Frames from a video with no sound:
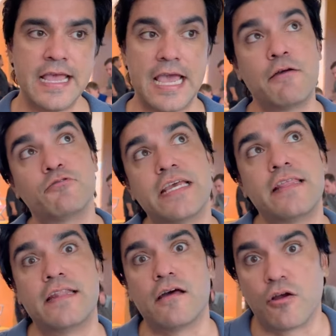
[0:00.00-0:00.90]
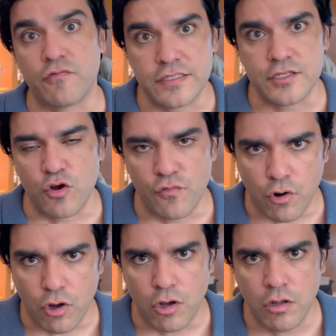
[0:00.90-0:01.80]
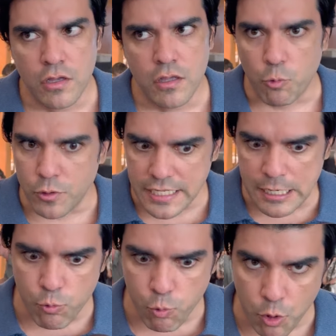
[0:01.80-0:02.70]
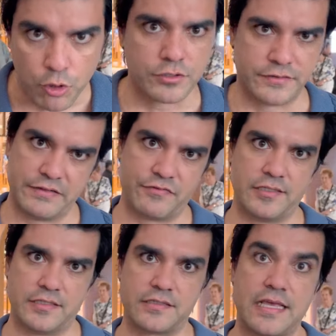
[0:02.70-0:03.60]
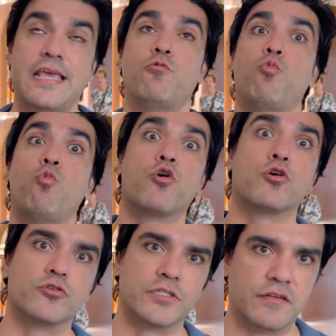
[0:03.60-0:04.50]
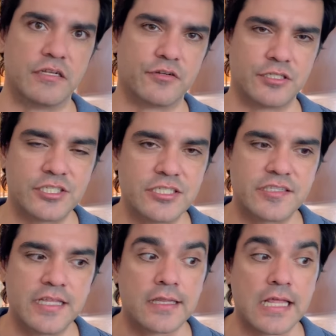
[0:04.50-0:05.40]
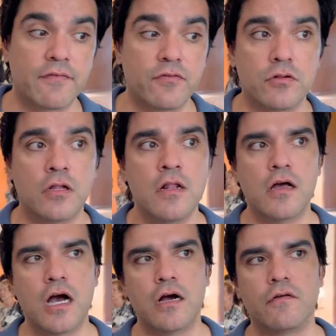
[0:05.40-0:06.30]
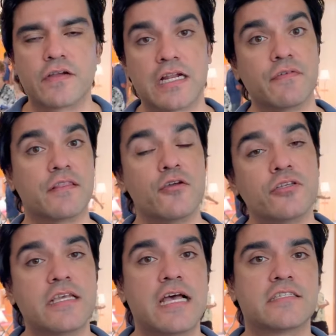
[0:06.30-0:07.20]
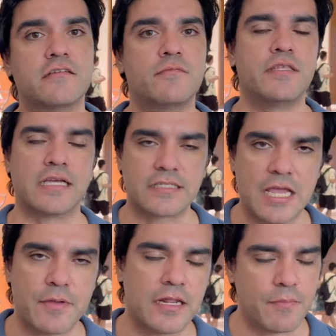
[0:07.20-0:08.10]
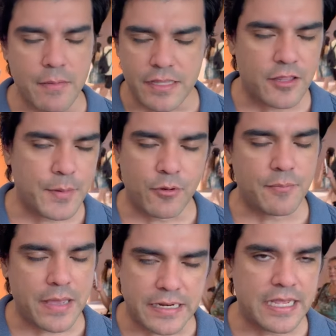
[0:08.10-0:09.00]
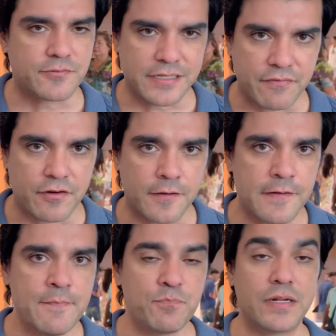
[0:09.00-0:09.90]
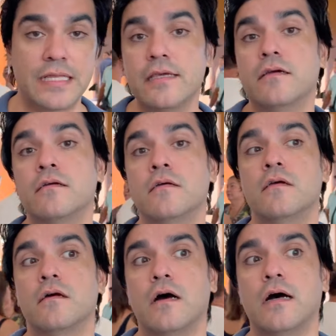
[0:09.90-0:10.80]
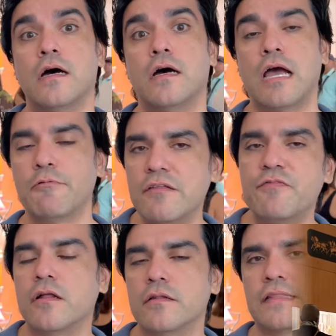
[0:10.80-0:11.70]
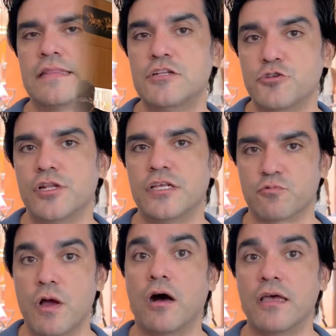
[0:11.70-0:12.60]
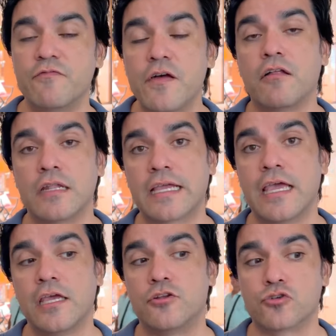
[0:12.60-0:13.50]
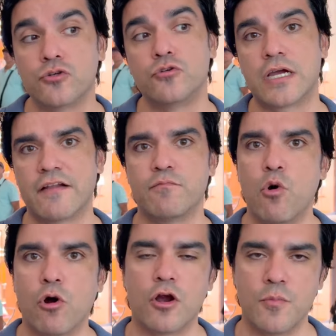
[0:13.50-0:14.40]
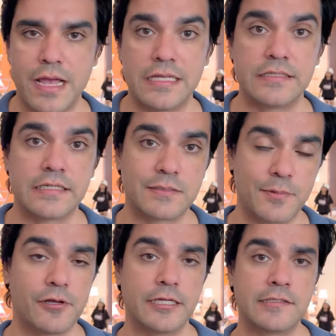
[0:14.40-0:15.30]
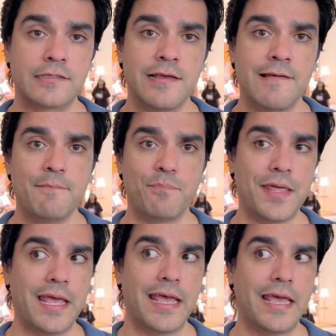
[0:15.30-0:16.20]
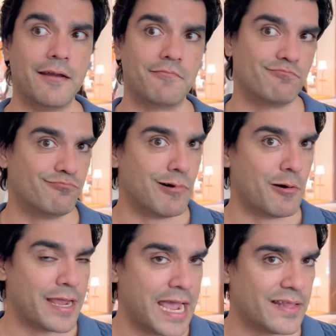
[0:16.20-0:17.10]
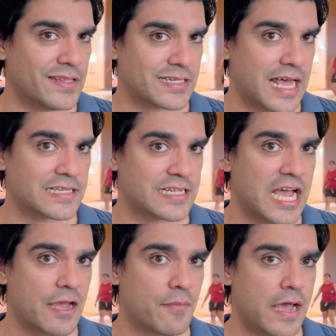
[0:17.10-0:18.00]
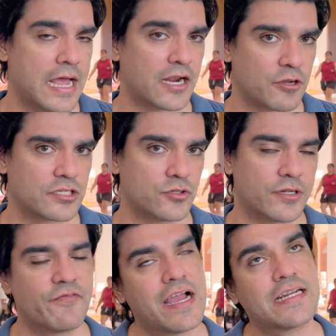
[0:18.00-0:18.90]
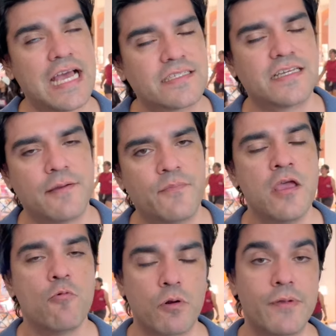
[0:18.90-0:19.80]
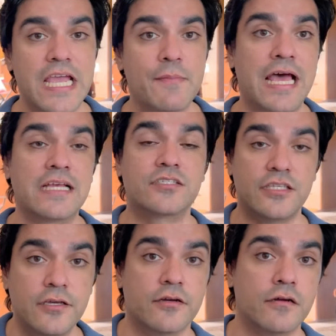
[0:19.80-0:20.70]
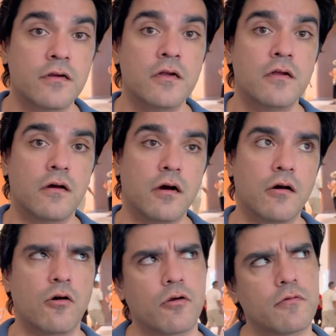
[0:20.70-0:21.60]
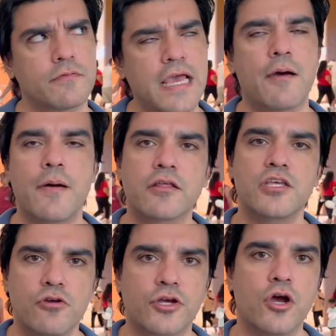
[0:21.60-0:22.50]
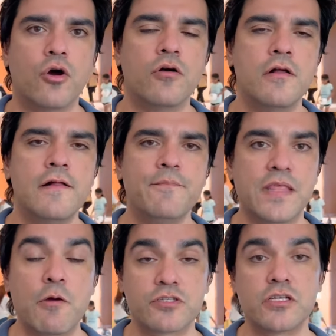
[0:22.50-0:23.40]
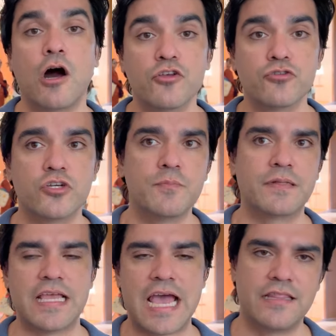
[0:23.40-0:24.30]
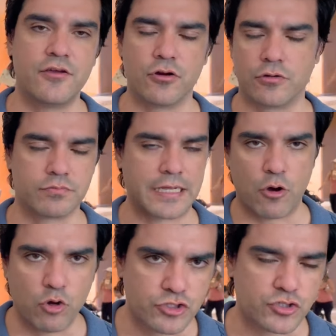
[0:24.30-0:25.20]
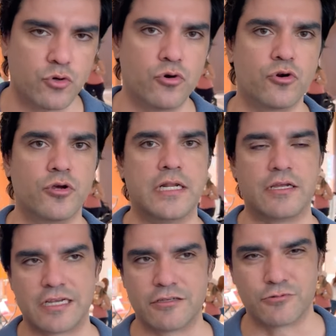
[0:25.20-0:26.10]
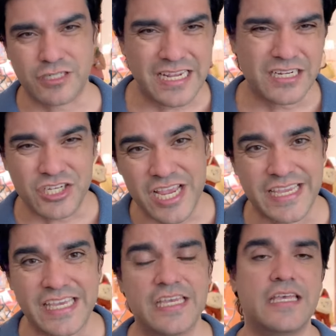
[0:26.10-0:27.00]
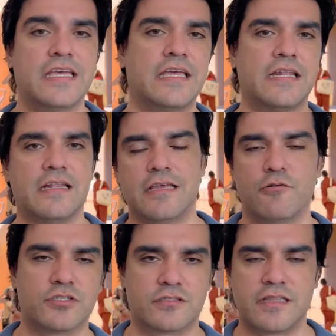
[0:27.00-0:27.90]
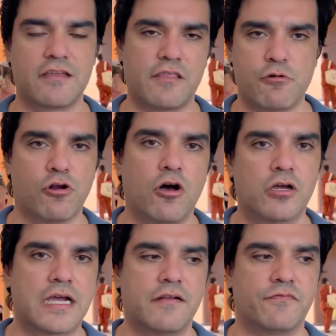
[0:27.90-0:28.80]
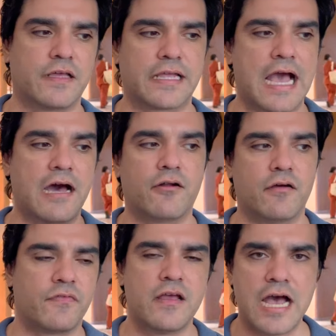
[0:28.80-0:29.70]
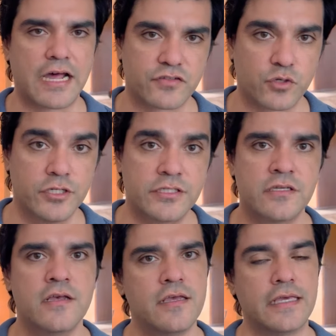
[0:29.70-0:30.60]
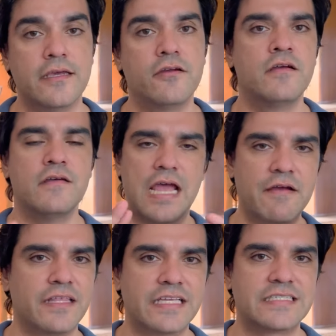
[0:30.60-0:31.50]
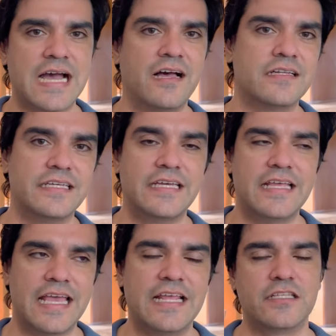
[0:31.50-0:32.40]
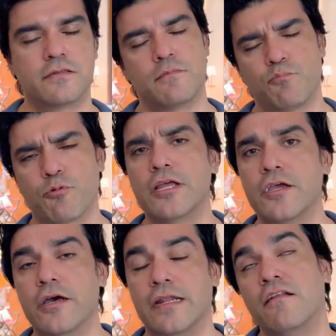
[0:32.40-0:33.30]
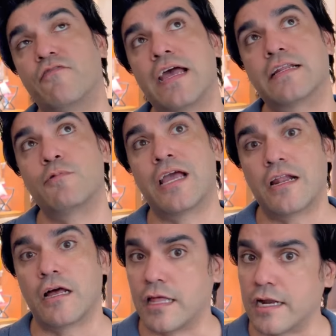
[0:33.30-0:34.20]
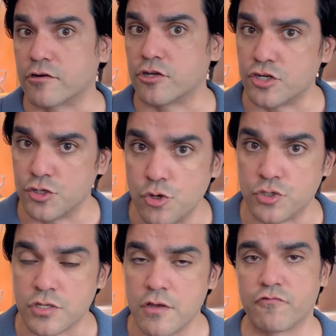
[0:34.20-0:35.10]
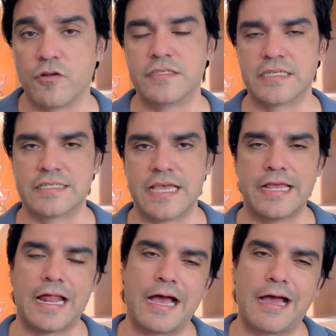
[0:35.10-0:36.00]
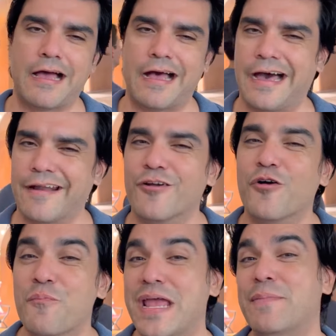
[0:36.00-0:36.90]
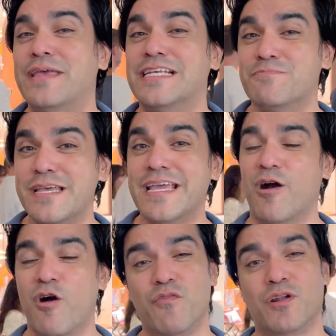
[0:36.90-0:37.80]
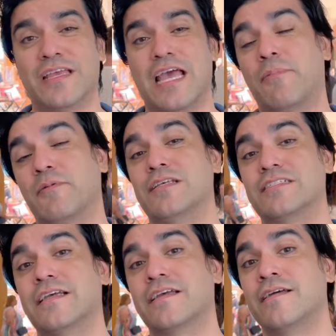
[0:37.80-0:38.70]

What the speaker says: And I will say that our visit overall was a world of difference. A world of difference. Just the level of kind of enthusiasm, the excitement, and maybe the other people had bad days, whatever. But here, I really felt they treated us well. It felt like a true kind of more Hermès experience than what we had this last time at Crystal. And in fact, last time when we came last year, or about a year ago, it was also good, but they had their like old store and it was kind of janky, and it was they were all kind of like out of sorts. Here, everything is dialed in and it's pretty good. And in fact, we got a lot of good news from this SA, and I don't know, maybe he's being overly optimistic,